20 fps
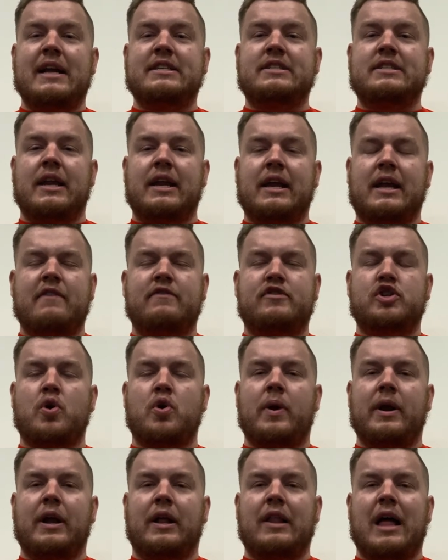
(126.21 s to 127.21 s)
it's going to give
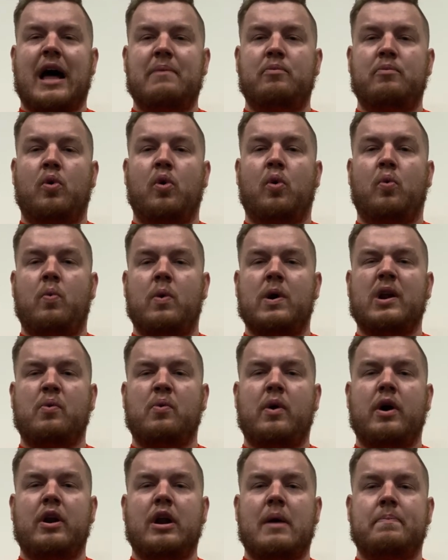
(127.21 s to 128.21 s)
Turay a lot more
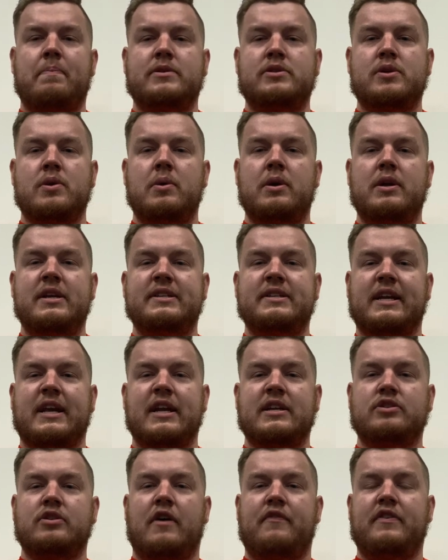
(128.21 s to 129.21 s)
one-on-one opportunities
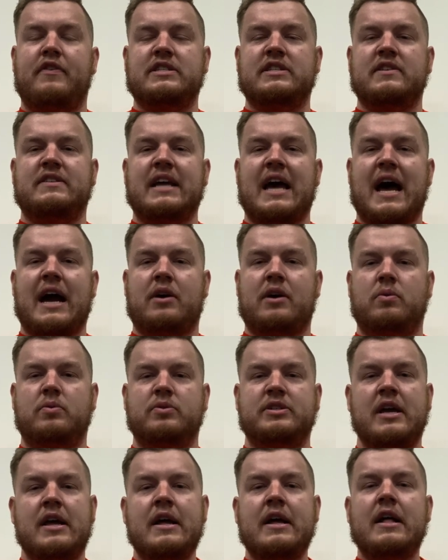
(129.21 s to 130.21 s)
against offensive tackles.